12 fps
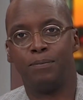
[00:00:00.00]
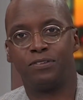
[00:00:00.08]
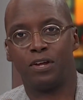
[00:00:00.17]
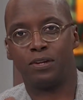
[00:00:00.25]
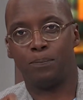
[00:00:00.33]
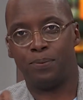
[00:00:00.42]
is
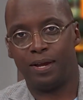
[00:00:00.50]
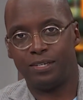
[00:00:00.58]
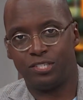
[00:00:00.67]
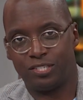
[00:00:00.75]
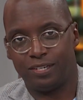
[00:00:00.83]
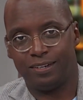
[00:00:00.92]
on the
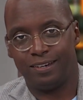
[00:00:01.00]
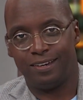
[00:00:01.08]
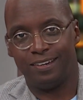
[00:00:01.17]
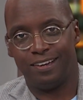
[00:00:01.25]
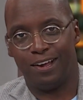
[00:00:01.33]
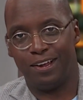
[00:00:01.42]
bench,
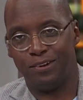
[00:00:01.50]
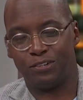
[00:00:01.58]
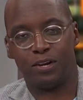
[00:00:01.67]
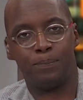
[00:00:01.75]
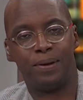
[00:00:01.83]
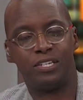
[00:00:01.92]
uh, he was
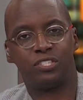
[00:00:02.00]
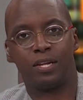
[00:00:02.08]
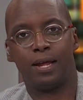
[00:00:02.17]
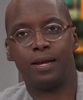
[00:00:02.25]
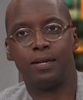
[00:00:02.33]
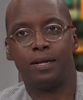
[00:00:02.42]
on the bench
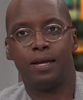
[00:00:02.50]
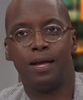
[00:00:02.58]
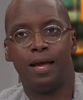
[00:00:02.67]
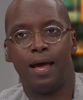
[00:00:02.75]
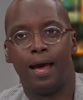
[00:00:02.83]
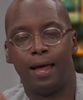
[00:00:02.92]
tonight,
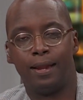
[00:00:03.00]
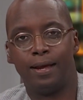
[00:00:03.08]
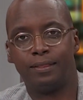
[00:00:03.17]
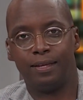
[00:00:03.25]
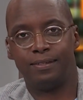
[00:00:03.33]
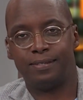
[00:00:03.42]
I
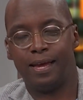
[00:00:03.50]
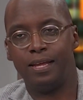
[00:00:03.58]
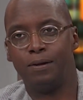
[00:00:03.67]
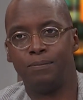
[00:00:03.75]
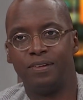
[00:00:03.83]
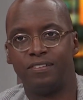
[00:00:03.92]
like that
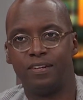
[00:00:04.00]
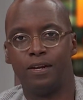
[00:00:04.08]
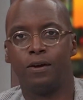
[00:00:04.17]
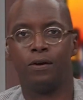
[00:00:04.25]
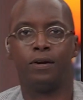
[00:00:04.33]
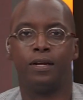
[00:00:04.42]
Tatum is
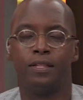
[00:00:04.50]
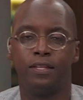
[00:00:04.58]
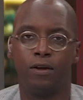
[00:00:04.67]
here in the